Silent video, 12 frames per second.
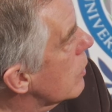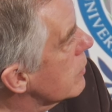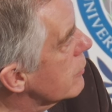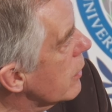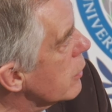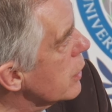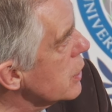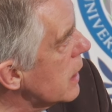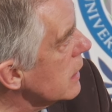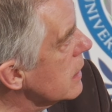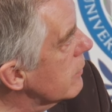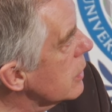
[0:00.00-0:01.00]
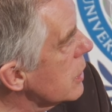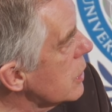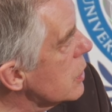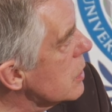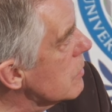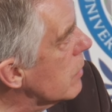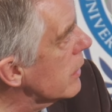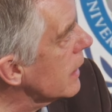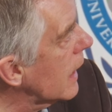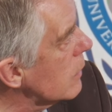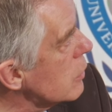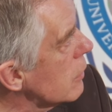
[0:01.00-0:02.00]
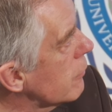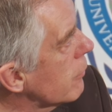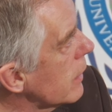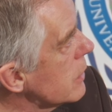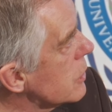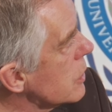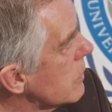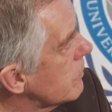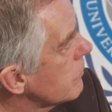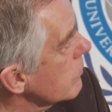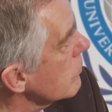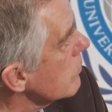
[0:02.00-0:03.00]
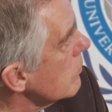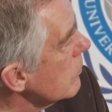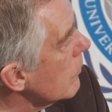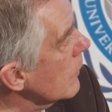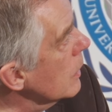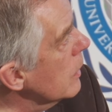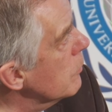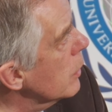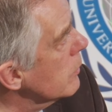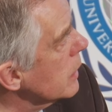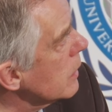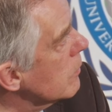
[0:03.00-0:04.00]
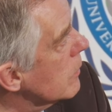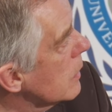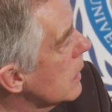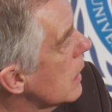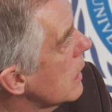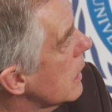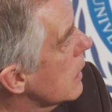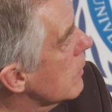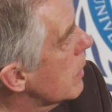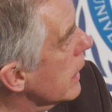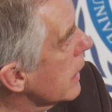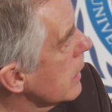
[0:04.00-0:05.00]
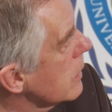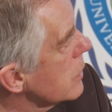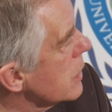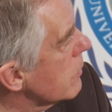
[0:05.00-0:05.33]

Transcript: Women's Federation activities by the Council of Faiths in Birmingham back in